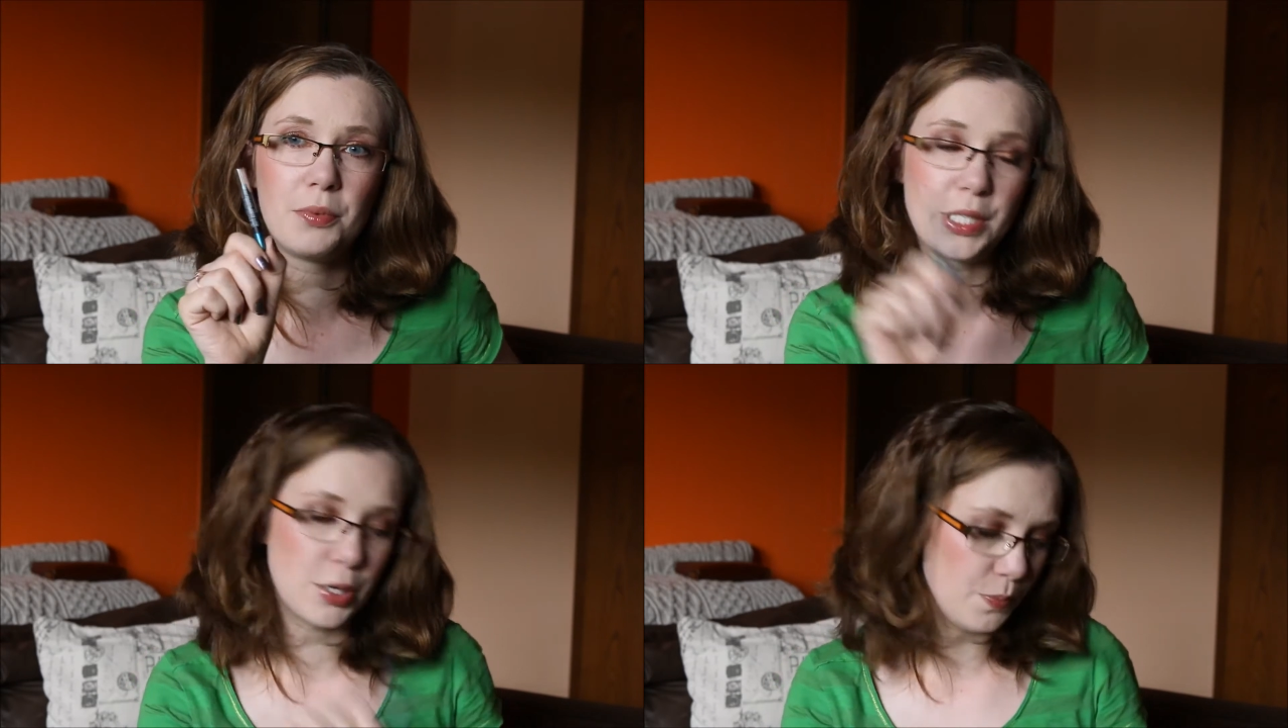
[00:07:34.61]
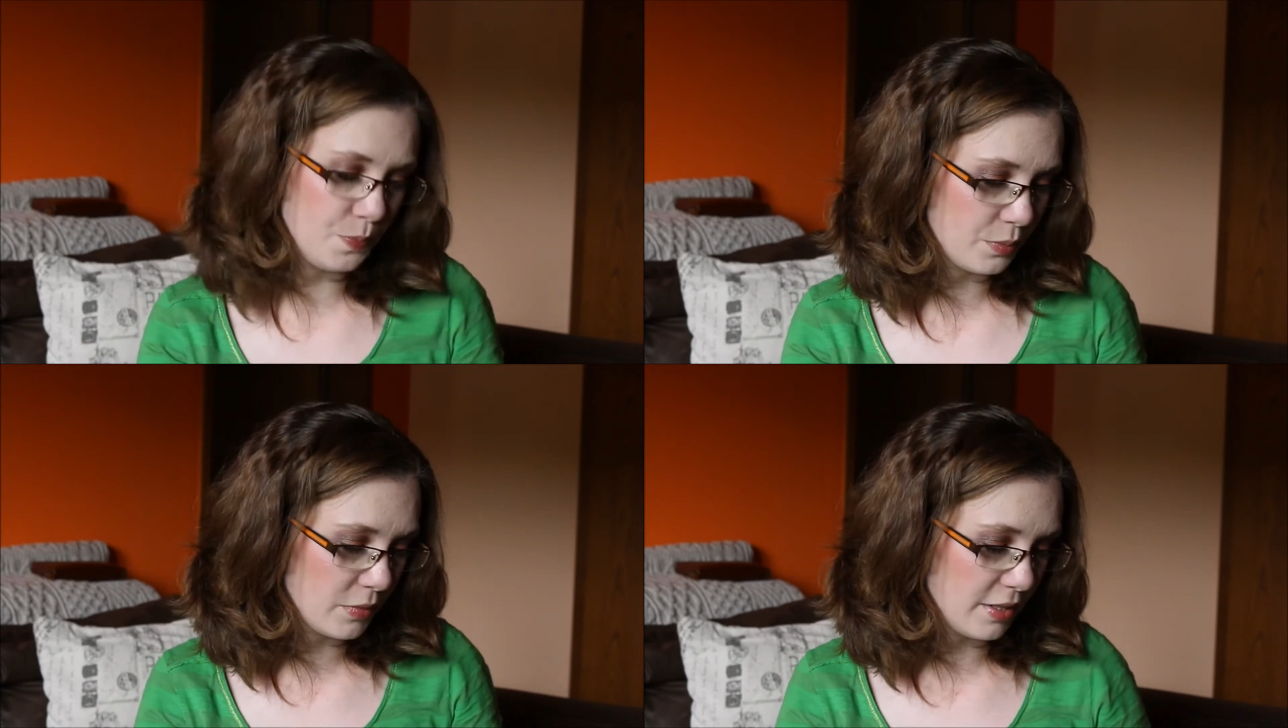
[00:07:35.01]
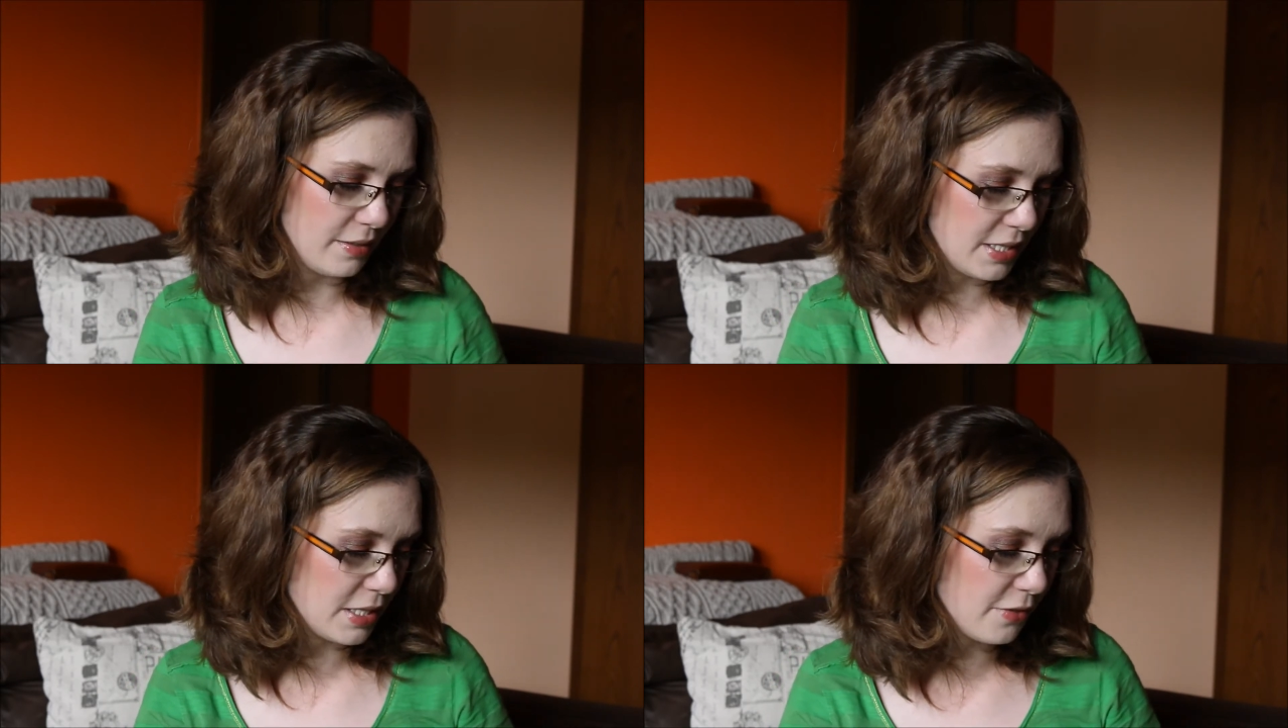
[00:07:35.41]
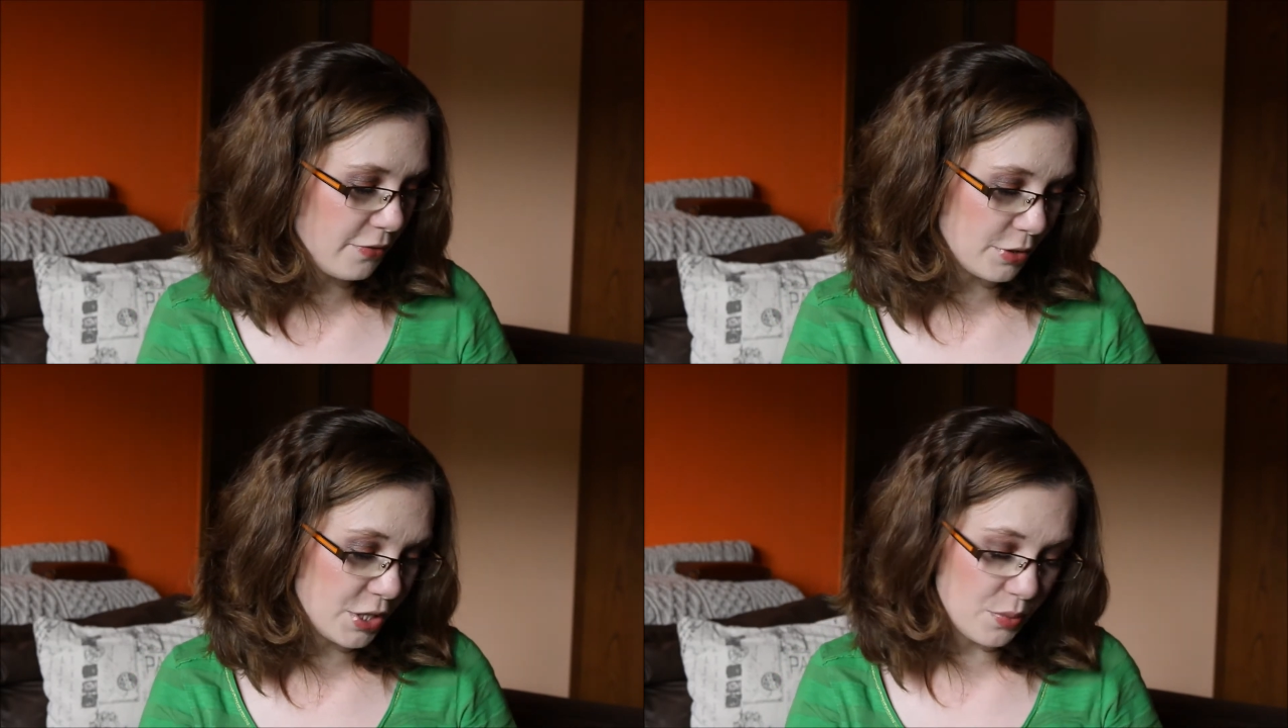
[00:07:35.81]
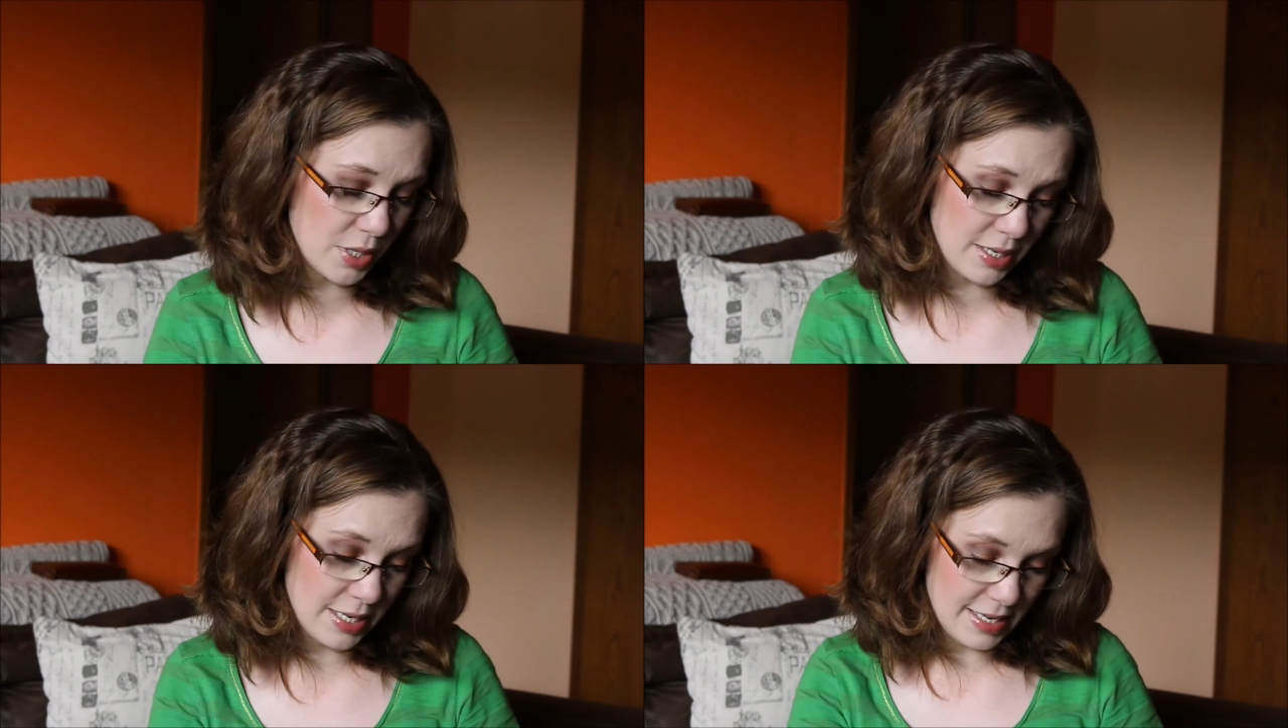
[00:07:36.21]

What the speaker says: So this is the first one.